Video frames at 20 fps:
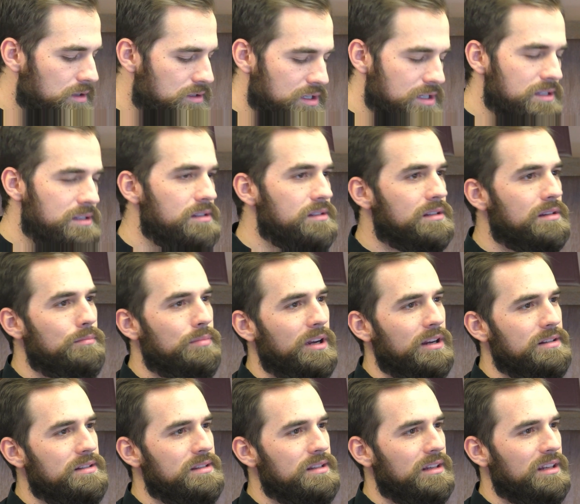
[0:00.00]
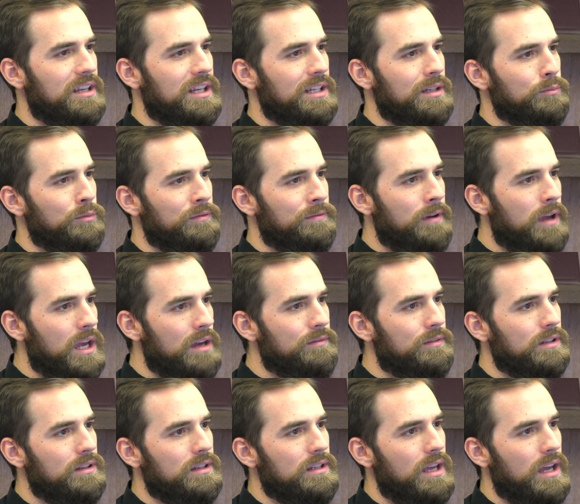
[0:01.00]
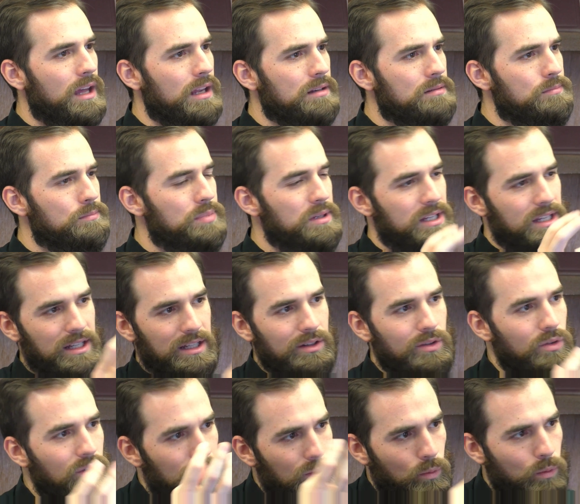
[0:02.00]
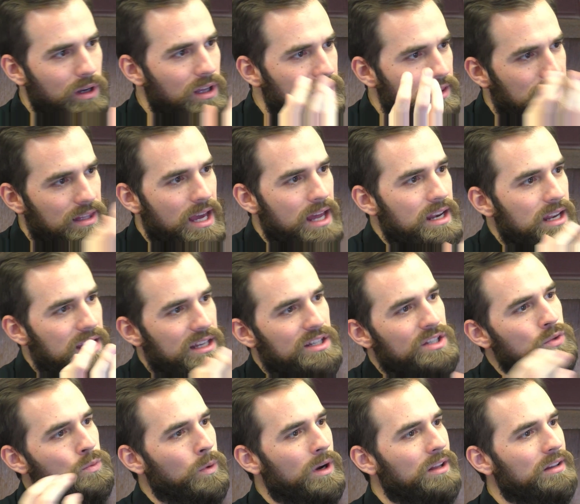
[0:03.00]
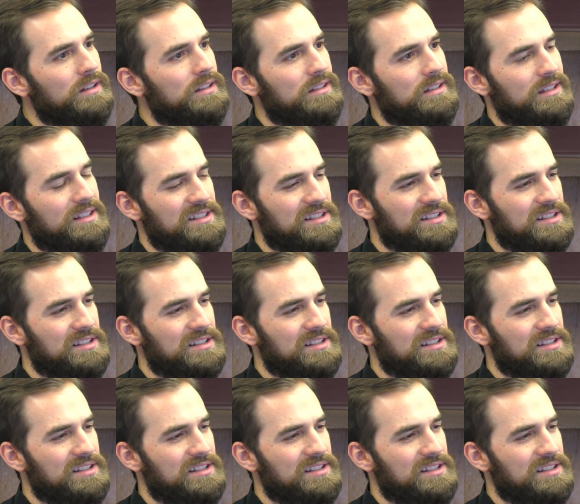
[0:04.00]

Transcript: of that desire for diversity in that particular sense in this